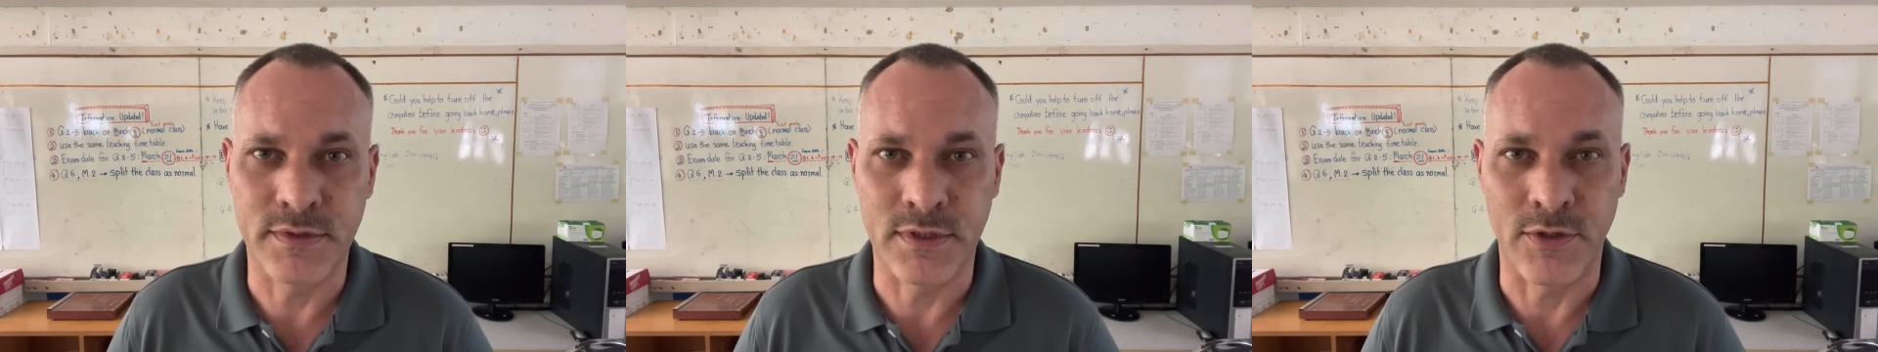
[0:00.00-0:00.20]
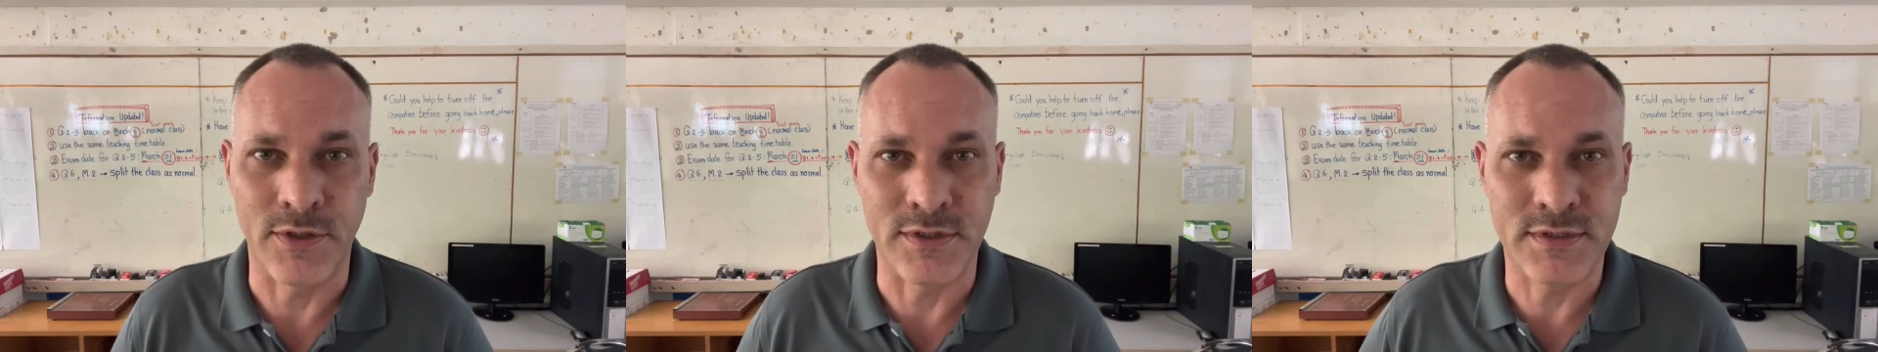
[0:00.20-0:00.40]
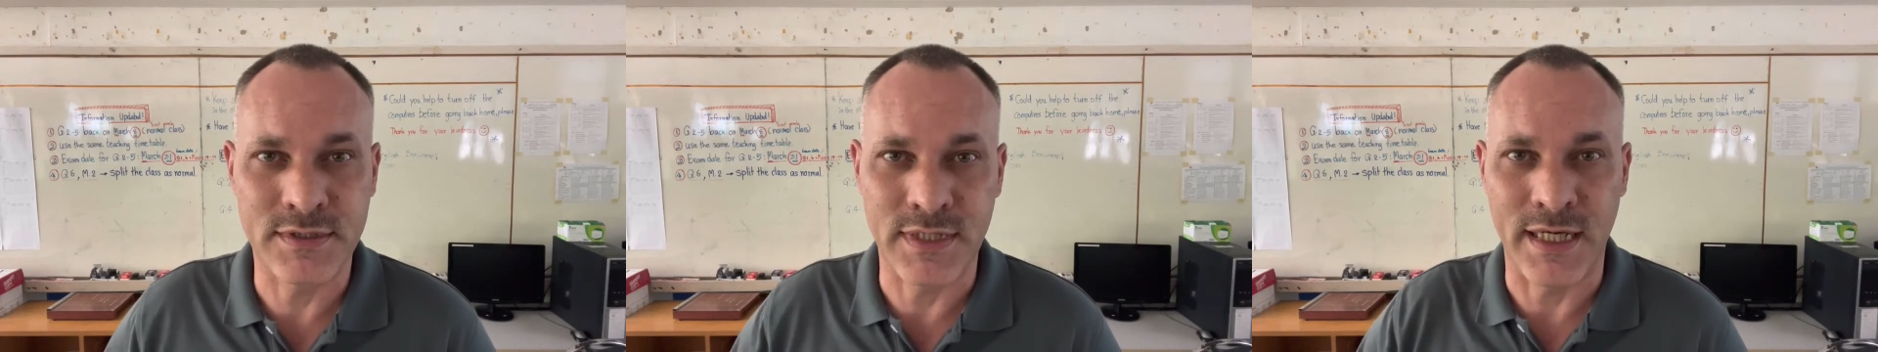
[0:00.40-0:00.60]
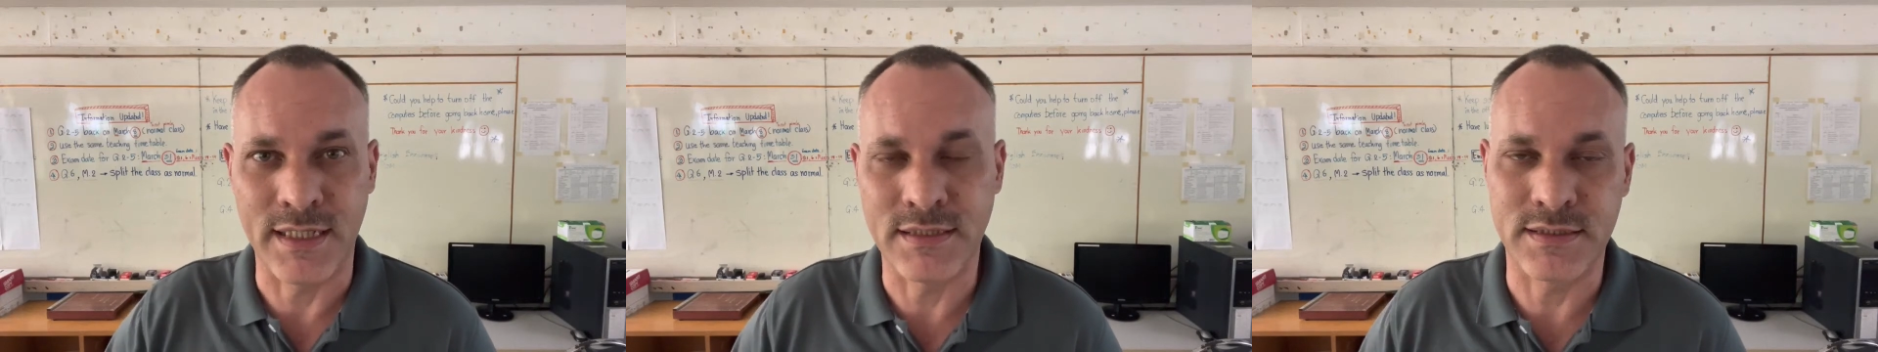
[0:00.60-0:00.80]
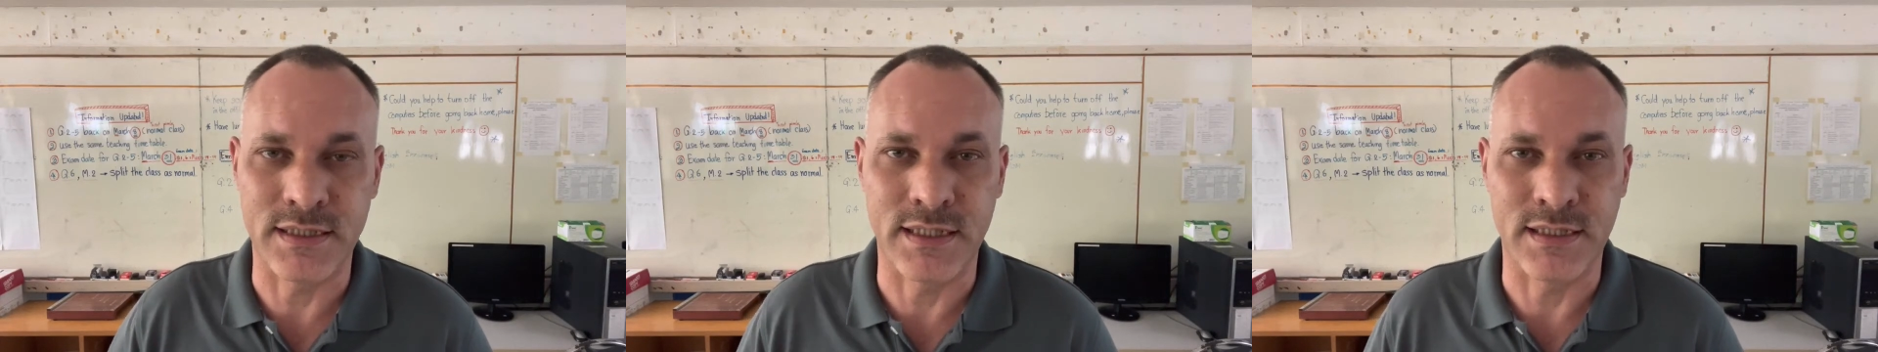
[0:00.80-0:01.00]
going
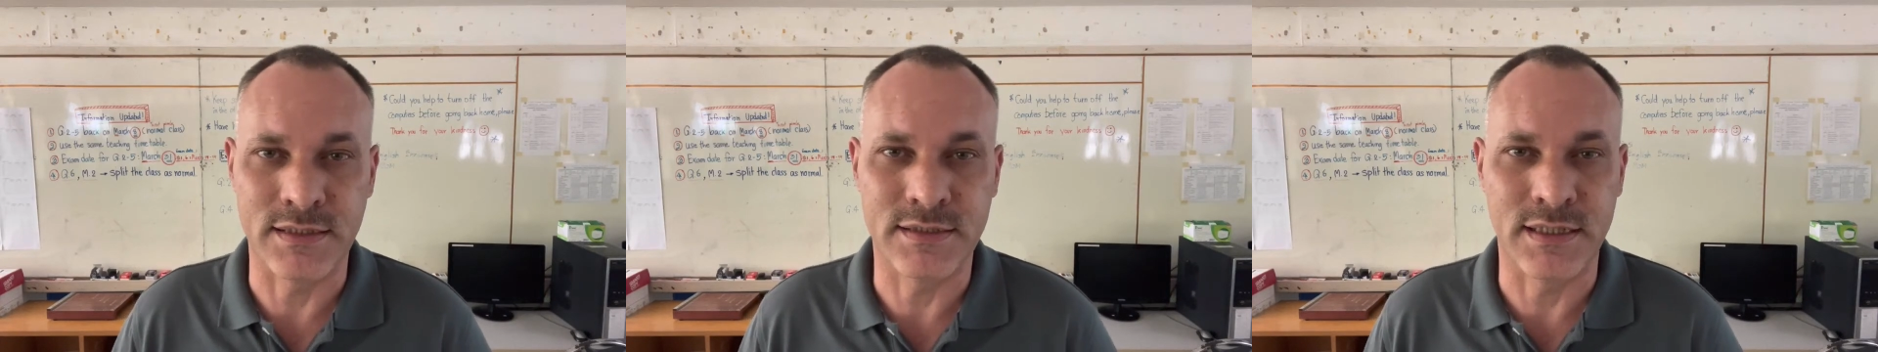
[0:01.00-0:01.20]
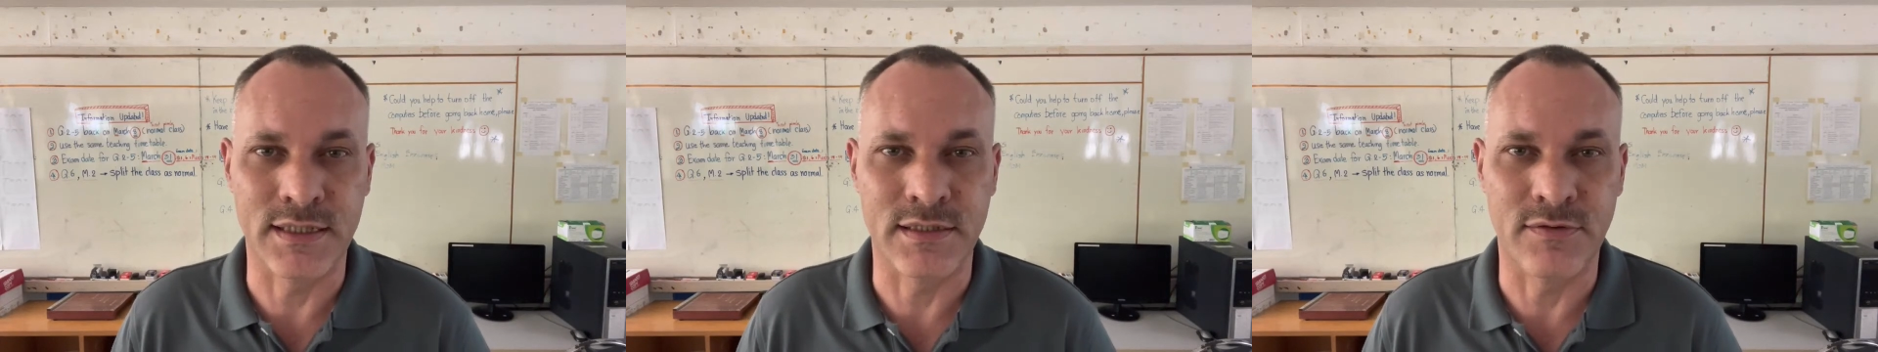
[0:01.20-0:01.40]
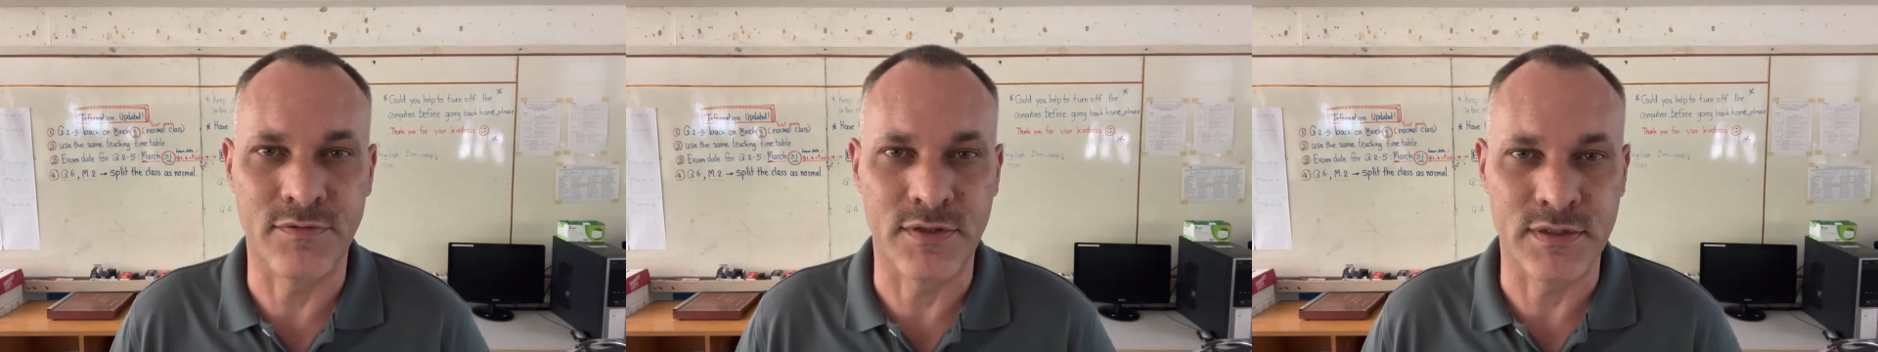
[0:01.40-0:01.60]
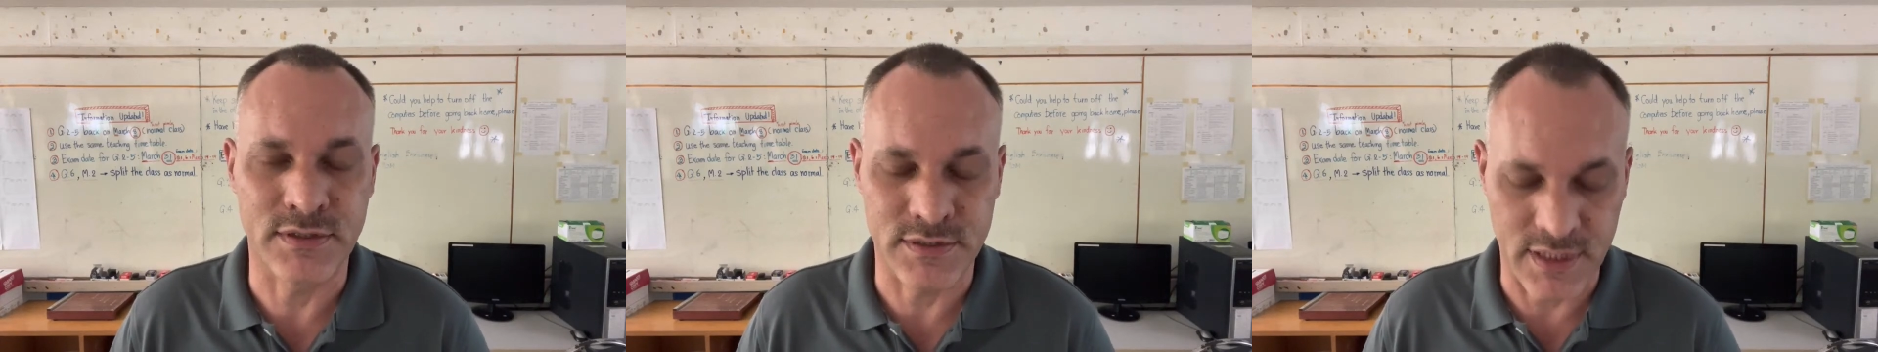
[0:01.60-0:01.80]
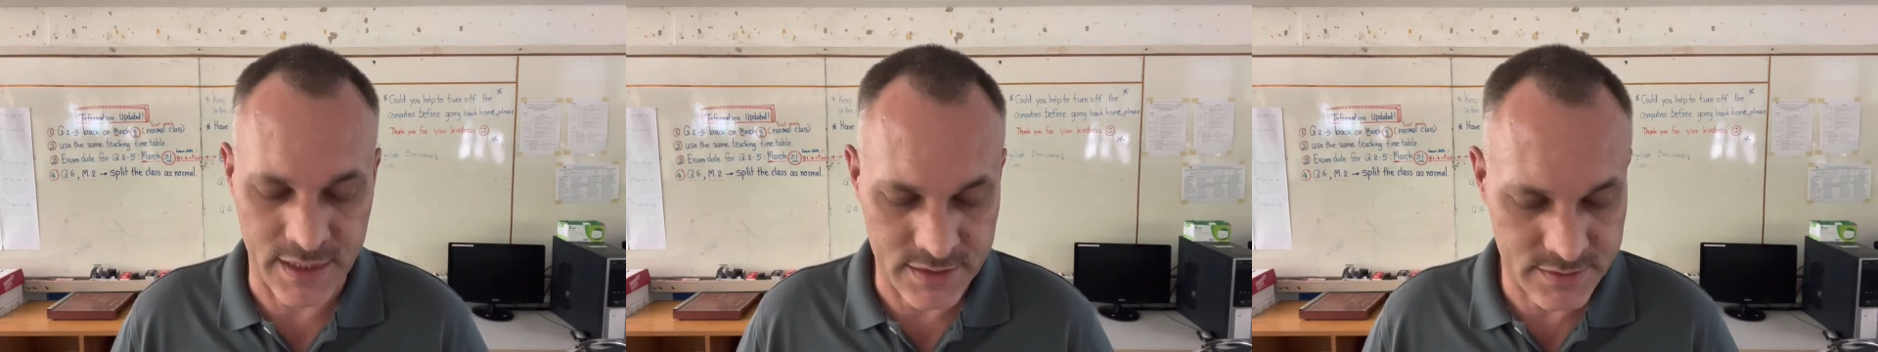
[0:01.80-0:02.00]
sightseeing, seeing different
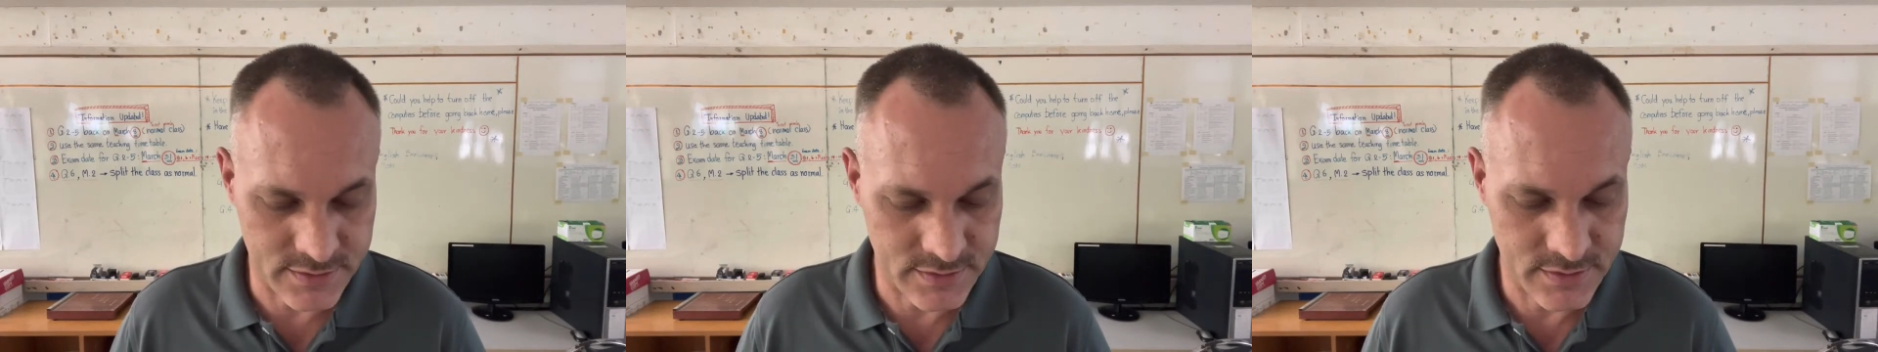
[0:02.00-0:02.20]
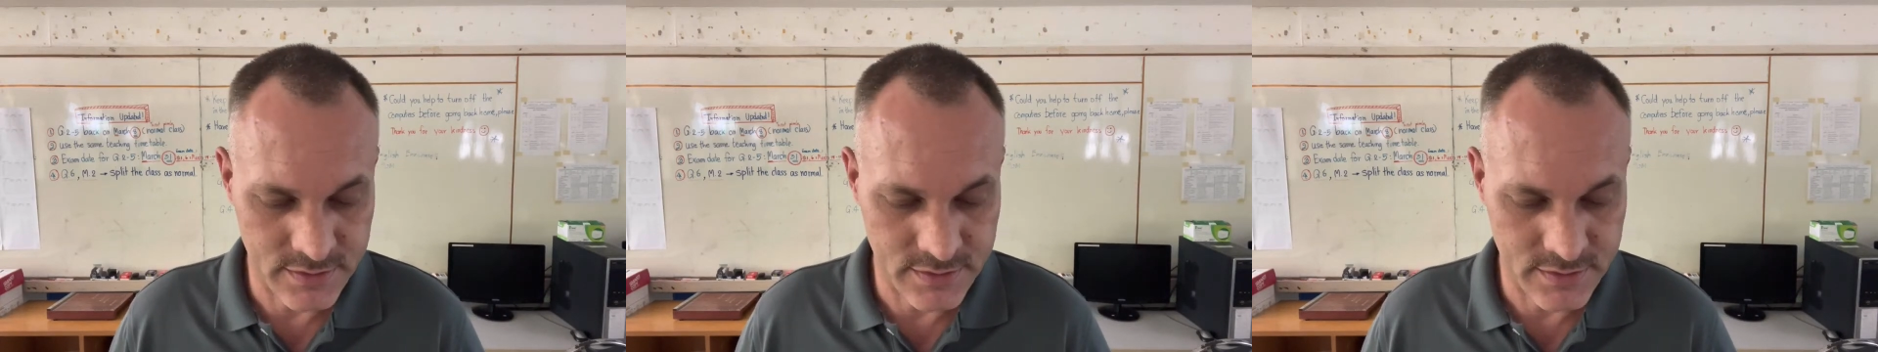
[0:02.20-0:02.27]
sights.